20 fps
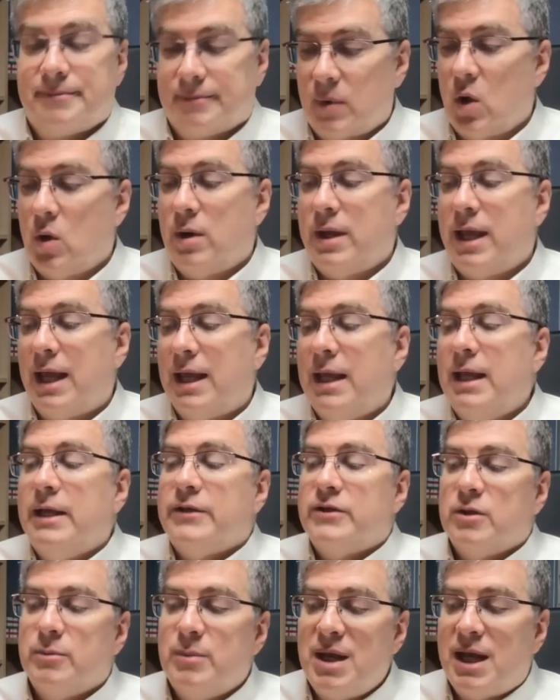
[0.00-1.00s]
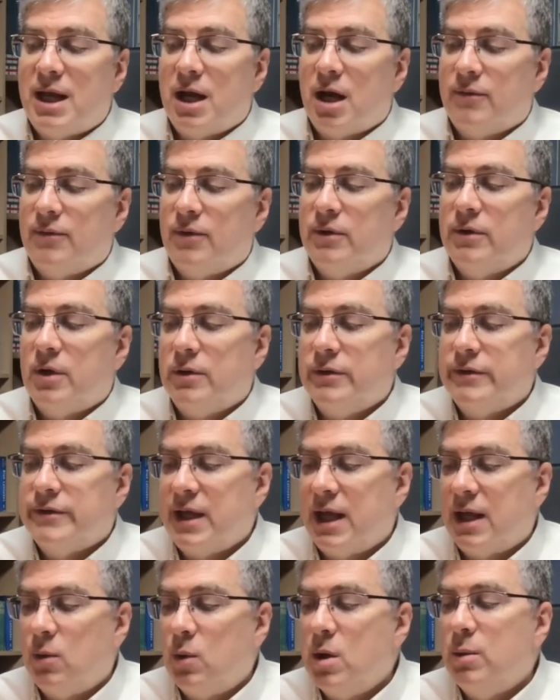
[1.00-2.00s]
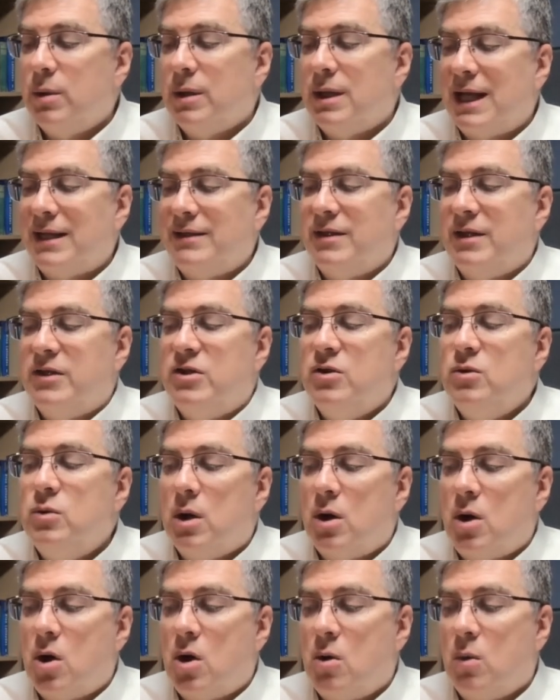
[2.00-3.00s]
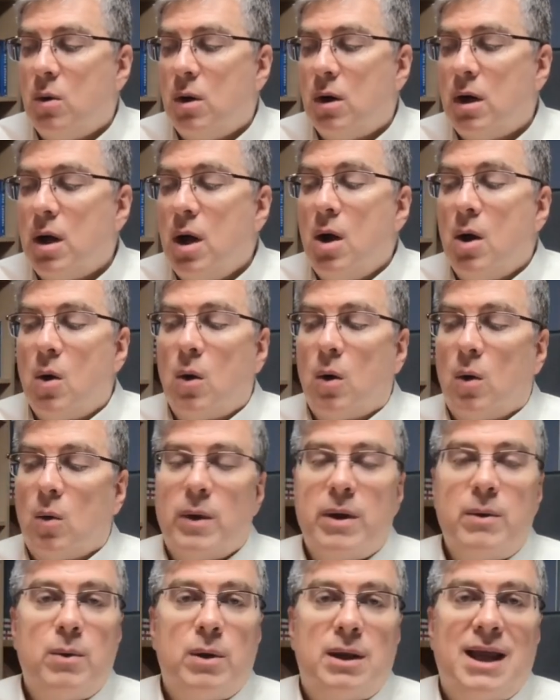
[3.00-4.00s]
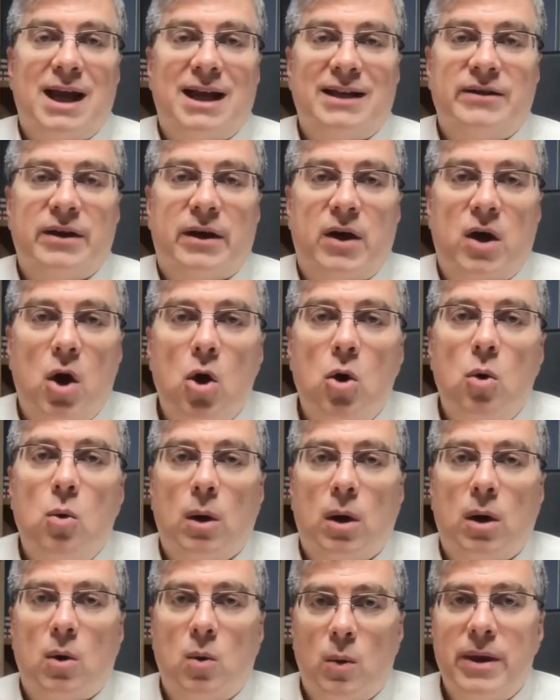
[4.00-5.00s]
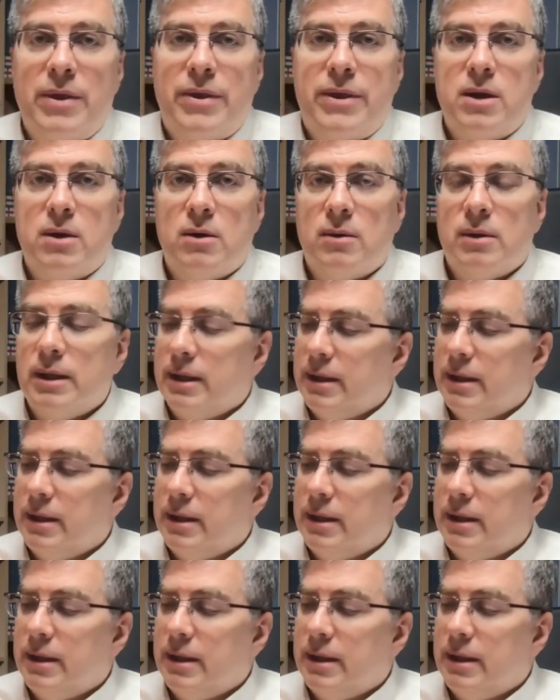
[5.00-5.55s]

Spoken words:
Okay, so be careful. Don't say we would like to do a co-work or we would like to co-work with you.